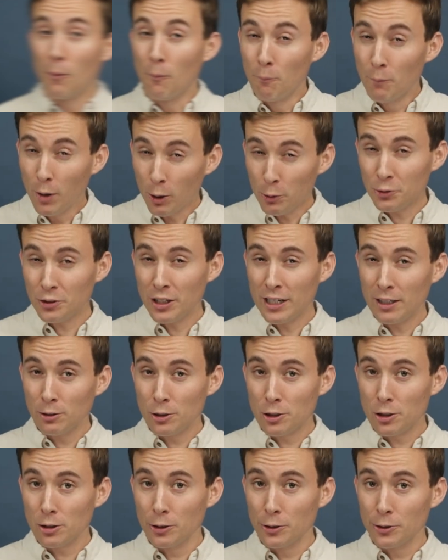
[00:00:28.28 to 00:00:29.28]
Most
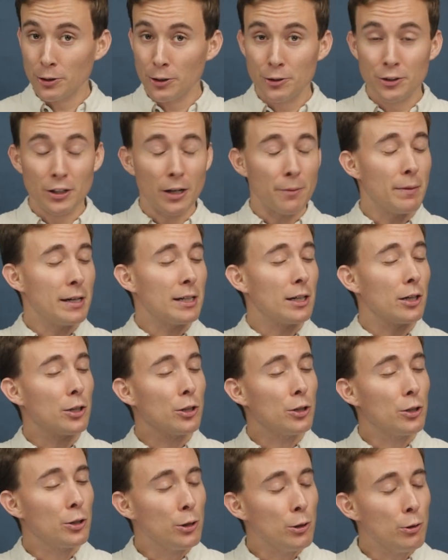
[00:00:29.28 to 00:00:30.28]
English learners make a
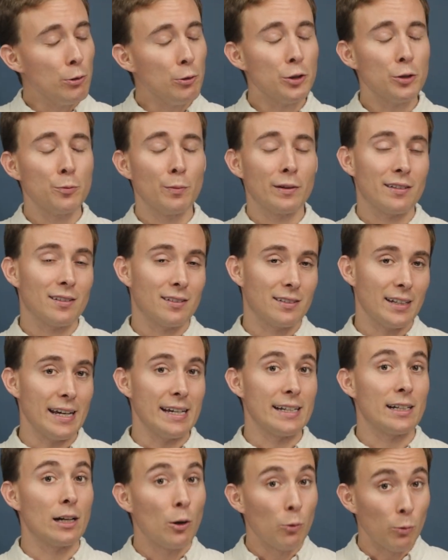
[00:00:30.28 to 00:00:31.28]
huge
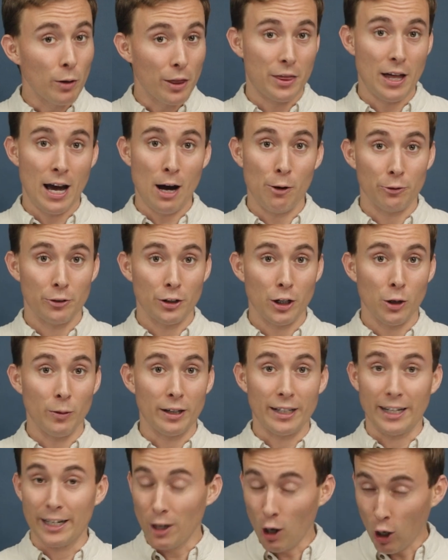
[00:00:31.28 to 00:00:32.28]
mistake without
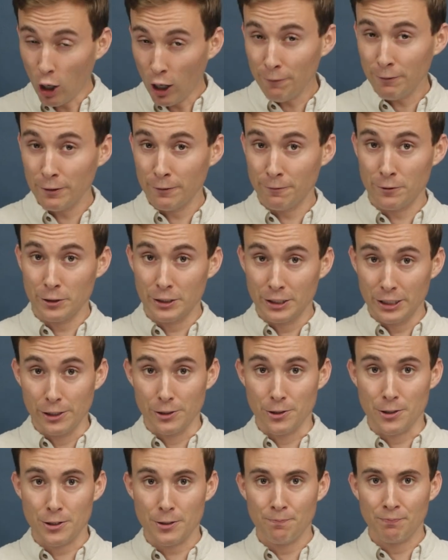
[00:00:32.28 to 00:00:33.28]
knowing it, often for
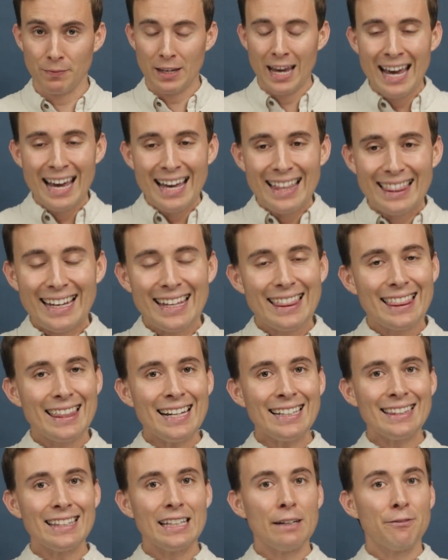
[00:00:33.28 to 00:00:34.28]
years. They
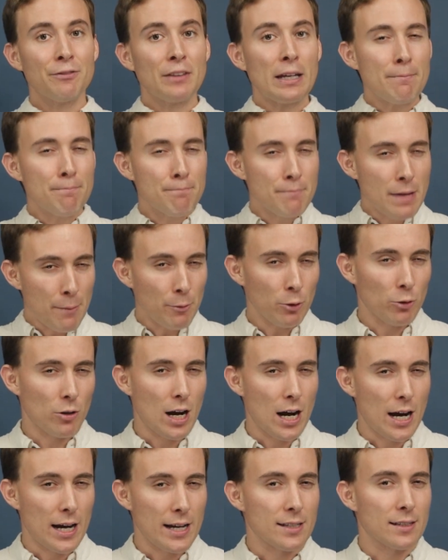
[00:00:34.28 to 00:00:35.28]
think that if they
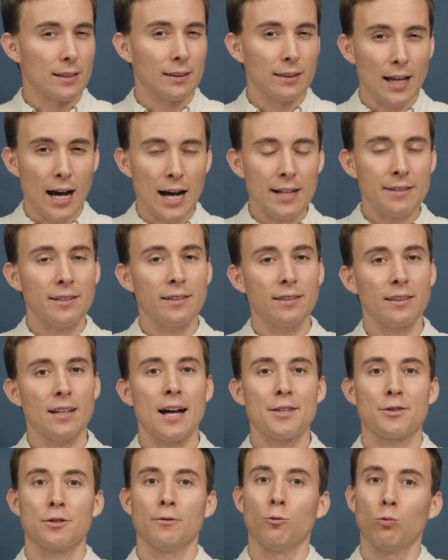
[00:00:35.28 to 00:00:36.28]
memorize lots and
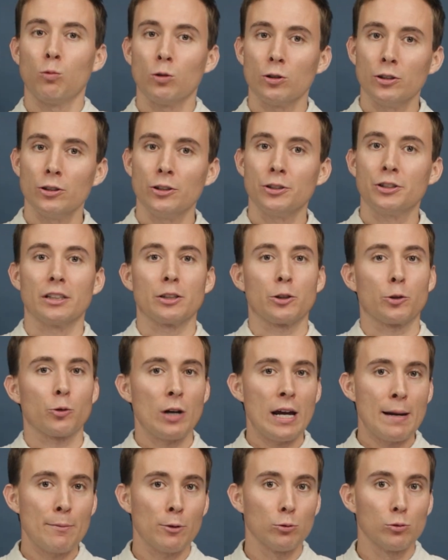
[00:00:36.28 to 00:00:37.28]
lots of words and
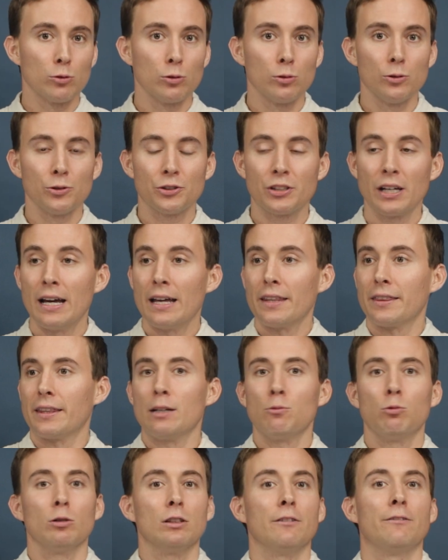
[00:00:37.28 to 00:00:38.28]
grammar rules,
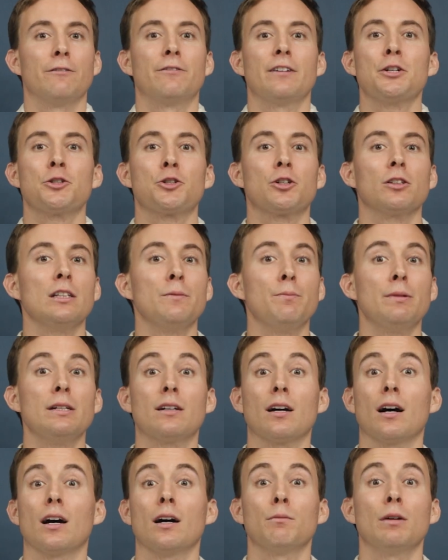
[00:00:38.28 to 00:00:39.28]
they will eventually
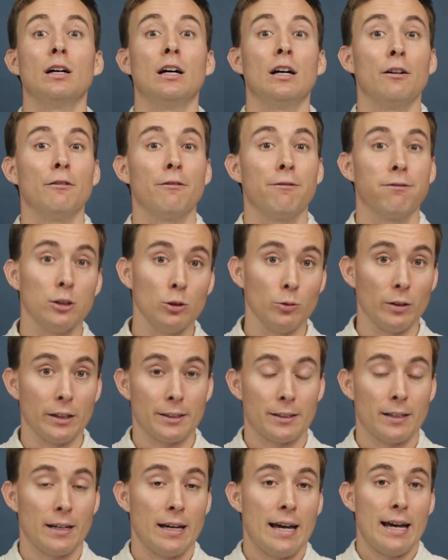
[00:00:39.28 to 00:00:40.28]
become
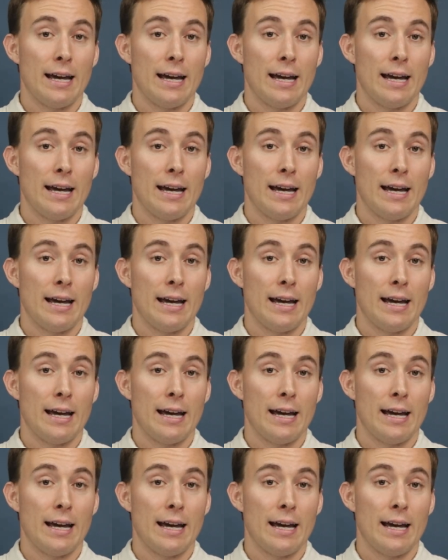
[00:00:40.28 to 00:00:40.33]
fluent.